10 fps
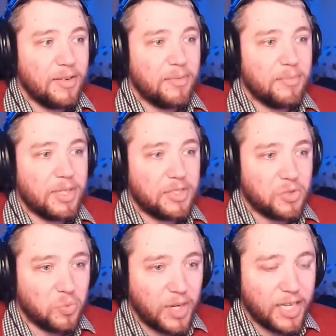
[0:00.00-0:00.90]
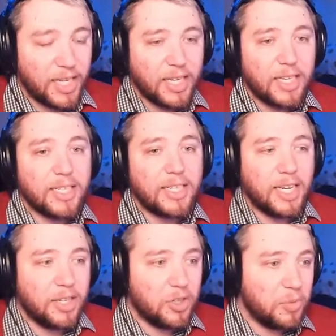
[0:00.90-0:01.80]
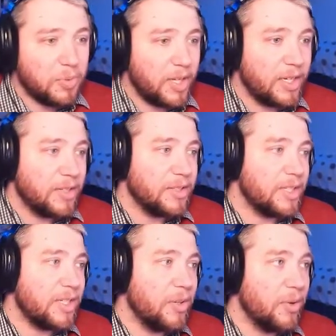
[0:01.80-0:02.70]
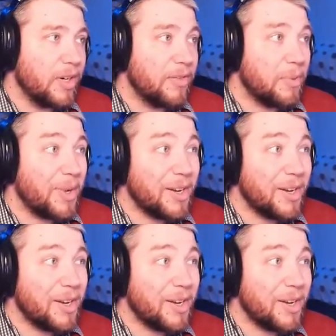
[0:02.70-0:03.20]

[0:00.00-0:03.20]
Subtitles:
By just winning, getting good players, and going on from there.